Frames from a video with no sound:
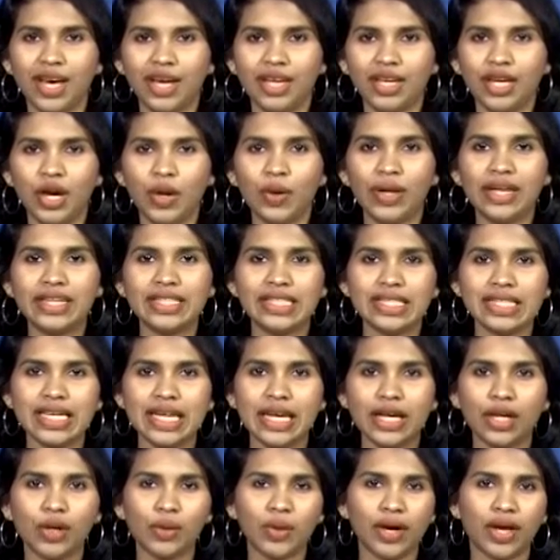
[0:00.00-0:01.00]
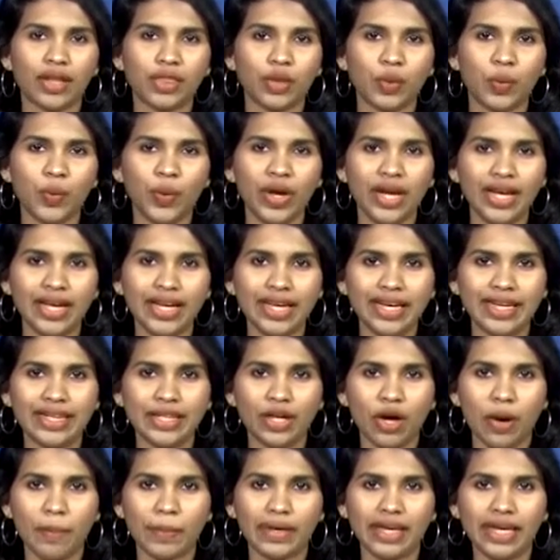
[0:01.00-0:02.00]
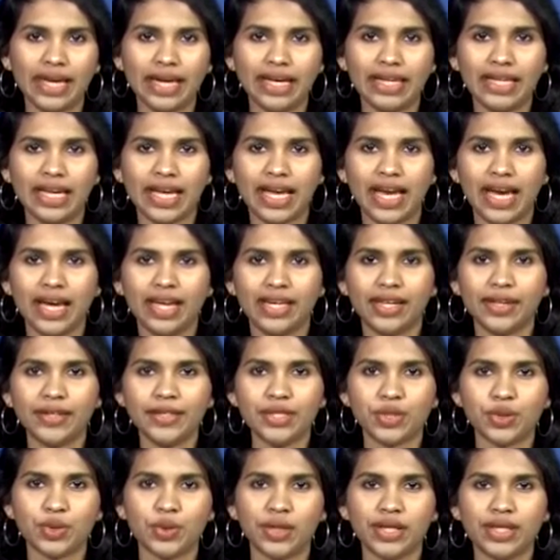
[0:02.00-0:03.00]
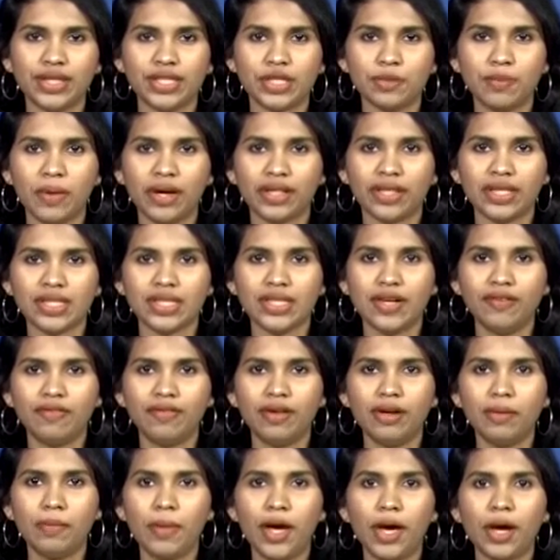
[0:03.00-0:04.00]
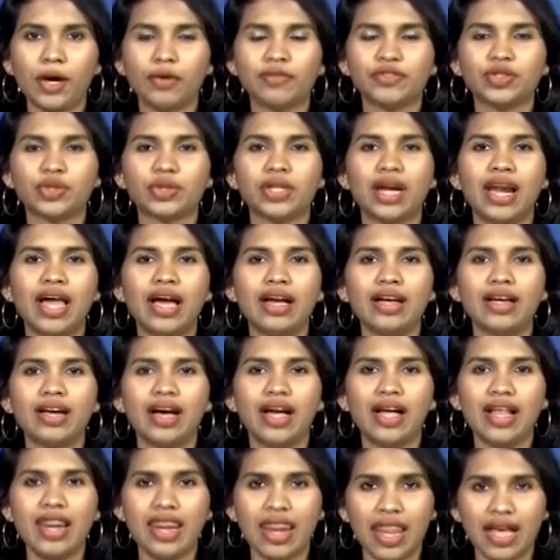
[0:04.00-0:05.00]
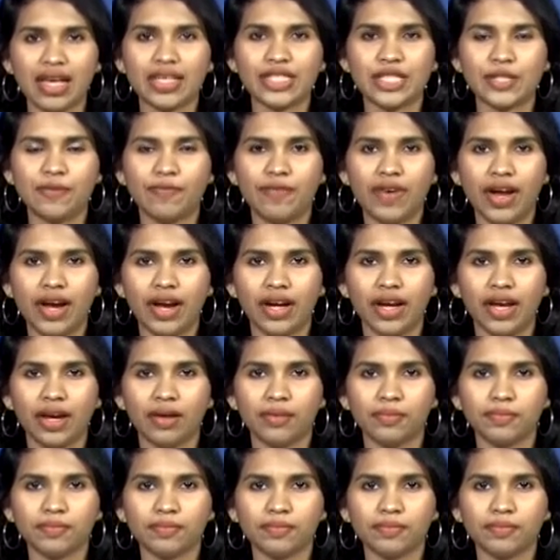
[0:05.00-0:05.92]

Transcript: Now let's take a look at the weekly economic indicators released by the Central Bank of Sri Lanka last Friday.